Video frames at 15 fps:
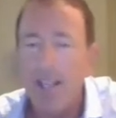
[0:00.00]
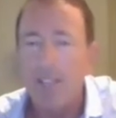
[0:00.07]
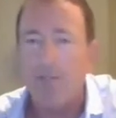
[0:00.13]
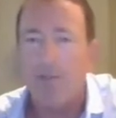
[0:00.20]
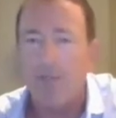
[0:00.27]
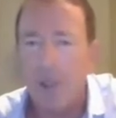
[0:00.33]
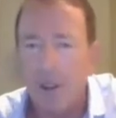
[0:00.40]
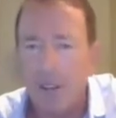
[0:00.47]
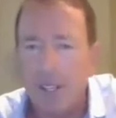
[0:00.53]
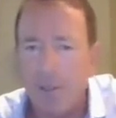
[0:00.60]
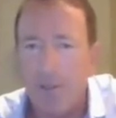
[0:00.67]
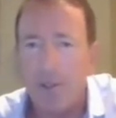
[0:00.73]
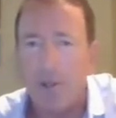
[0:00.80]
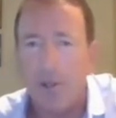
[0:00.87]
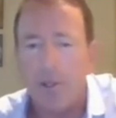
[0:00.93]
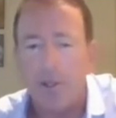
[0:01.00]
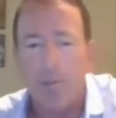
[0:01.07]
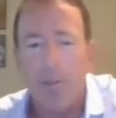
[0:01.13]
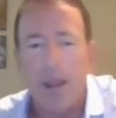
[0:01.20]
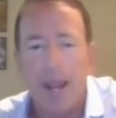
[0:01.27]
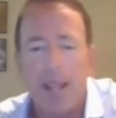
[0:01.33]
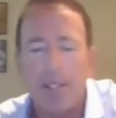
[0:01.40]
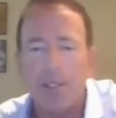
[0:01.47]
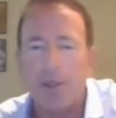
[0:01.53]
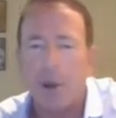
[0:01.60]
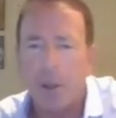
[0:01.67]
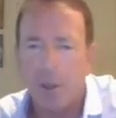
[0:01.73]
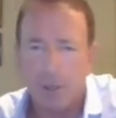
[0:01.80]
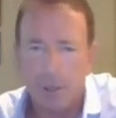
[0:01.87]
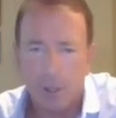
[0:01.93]
and it tastes good. Very difficult to
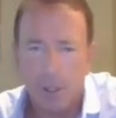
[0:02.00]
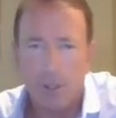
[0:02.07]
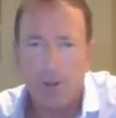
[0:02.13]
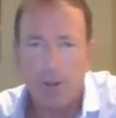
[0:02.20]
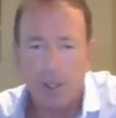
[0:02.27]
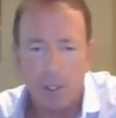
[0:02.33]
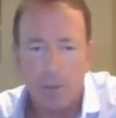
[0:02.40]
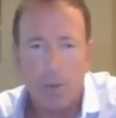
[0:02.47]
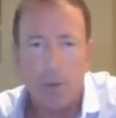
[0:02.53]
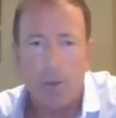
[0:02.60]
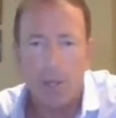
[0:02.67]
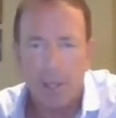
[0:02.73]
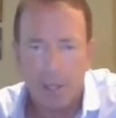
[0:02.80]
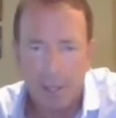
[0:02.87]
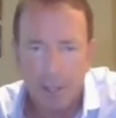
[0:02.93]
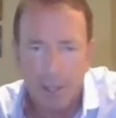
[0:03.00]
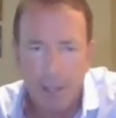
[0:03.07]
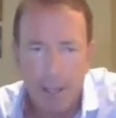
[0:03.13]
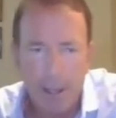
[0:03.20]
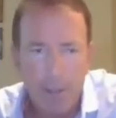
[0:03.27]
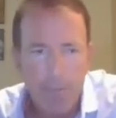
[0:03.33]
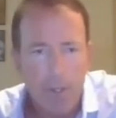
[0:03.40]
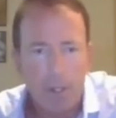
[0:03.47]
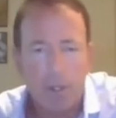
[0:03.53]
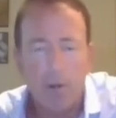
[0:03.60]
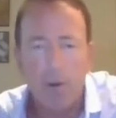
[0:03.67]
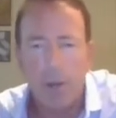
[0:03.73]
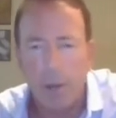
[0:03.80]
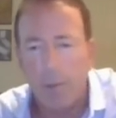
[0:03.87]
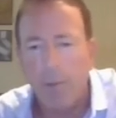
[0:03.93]
mask all those nutrients. It did it's an
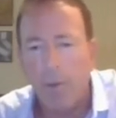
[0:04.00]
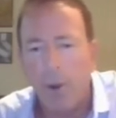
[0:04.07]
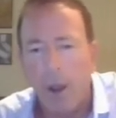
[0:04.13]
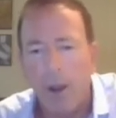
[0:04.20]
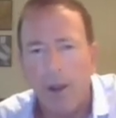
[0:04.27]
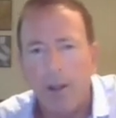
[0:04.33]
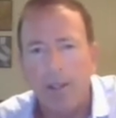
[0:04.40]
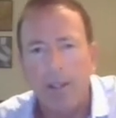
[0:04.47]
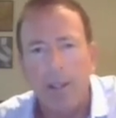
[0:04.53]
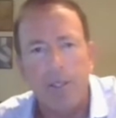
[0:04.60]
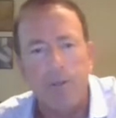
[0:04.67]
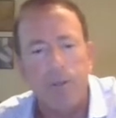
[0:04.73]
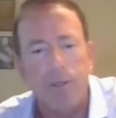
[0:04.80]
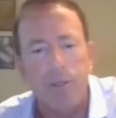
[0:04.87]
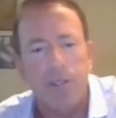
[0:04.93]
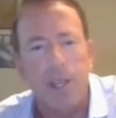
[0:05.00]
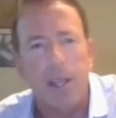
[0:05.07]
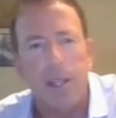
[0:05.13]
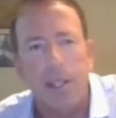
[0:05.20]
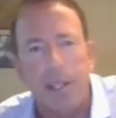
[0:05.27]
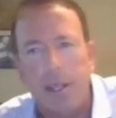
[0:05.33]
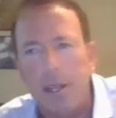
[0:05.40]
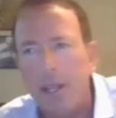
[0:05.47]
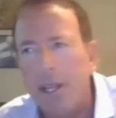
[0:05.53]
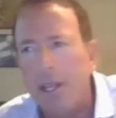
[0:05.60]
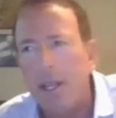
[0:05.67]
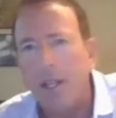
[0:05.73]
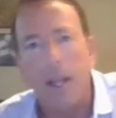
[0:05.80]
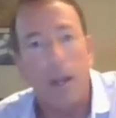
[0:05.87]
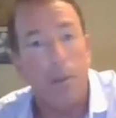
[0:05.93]
incredible product, and it's for sale in
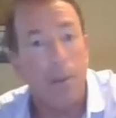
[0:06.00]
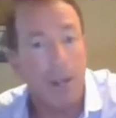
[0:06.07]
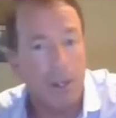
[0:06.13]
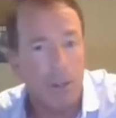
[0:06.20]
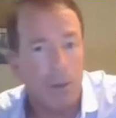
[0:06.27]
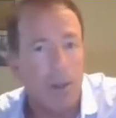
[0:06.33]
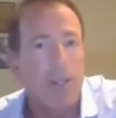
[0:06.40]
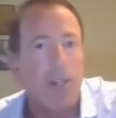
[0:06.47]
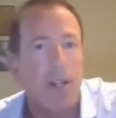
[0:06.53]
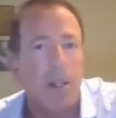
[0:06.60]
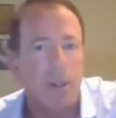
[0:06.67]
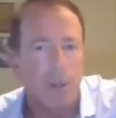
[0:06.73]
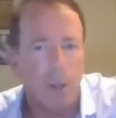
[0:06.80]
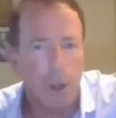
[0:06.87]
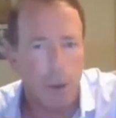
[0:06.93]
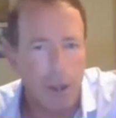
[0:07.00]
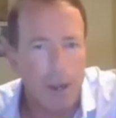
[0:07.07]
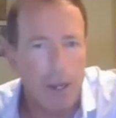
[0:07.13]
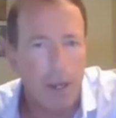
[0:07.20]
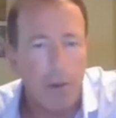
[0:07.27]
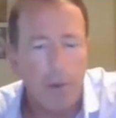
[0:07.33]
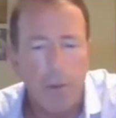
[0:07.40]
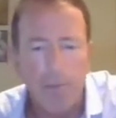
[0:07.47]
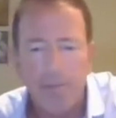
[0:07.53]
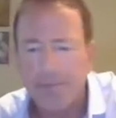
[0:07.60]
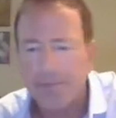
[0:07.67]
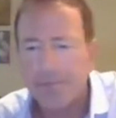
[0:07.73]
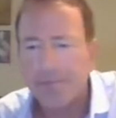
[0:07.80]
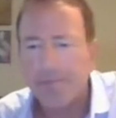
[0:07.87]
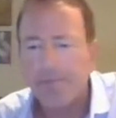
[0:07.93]
a lot of major retailers already.
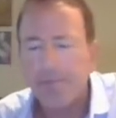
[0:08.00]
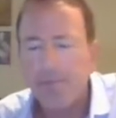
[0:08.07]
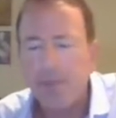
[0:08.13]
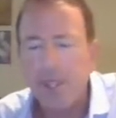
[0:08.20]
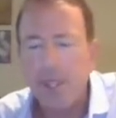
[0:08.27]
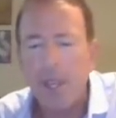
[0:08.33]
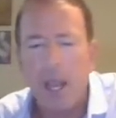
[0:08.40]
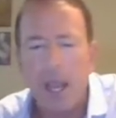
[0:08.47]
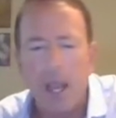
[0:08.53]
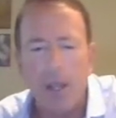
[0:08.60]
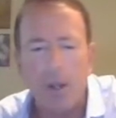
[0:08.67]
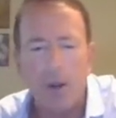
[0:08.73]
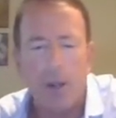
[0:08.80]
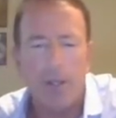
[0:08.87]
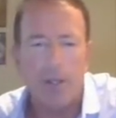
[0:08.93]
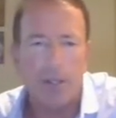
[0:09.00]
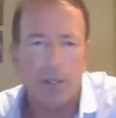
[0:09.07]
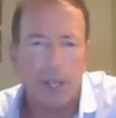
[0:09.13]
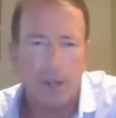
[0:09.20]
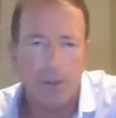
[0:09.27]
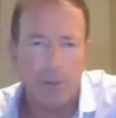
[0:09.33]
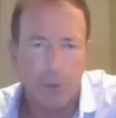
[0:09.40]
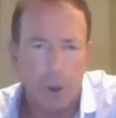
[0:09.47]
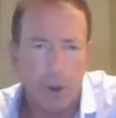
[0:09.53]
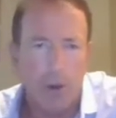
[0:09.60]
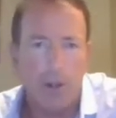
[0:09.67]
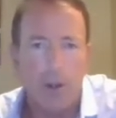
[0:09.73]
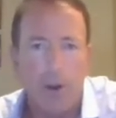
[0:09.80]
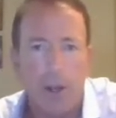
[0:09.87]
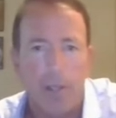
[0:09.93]
Uh, across the state of
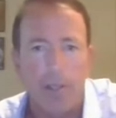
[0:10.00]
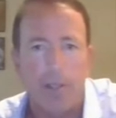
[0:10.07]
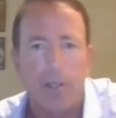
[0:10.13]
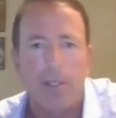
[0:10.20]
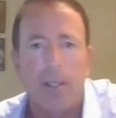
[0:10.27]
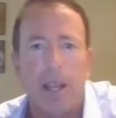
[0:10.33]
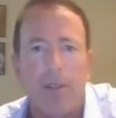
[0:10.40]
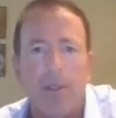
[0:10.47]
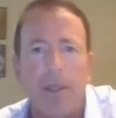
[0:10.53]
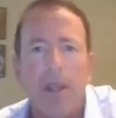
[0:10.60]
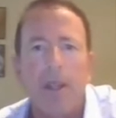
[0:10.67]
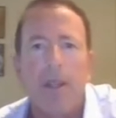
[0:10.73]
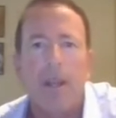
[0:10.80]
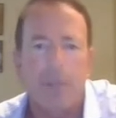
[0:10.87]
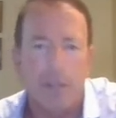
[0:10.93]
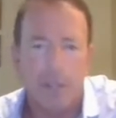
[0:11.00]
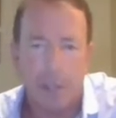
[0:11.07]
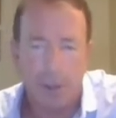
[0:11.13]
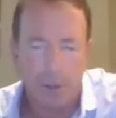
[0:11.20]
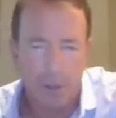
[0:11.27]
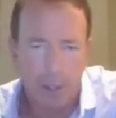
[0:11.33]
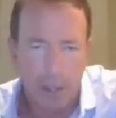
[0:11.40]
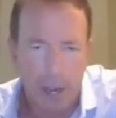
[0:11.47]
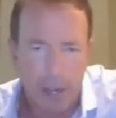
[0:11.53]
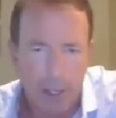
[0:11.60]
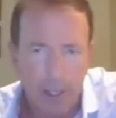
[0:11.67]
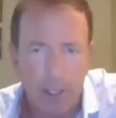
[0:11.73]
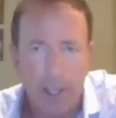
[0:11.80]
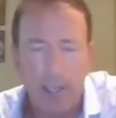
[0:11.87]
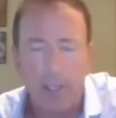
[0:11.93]
Florida, across the south of uh, southern
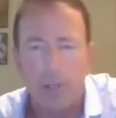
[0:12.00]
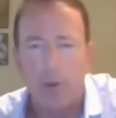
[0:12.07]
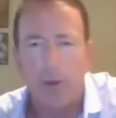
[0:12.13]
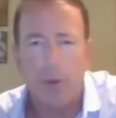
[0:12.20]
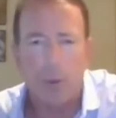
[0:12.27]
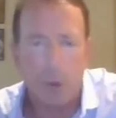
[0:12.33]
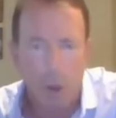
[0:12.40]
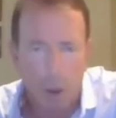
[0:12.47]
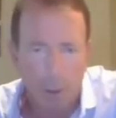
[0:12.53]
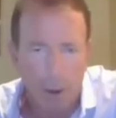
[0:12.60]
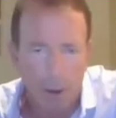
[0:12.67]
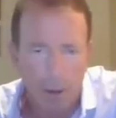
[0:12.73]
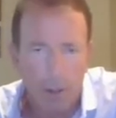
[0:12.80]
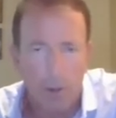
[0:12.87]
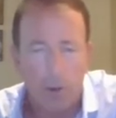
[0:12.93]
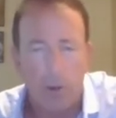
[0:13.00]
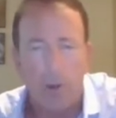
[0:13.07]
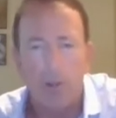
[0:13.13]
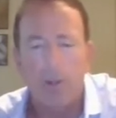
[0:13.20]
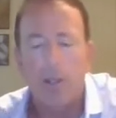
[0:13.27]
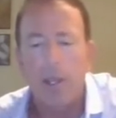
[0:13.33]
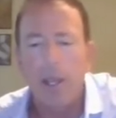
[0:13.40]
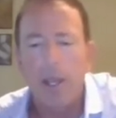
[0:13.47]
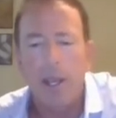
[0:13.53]
United States. We're in Walmart stores,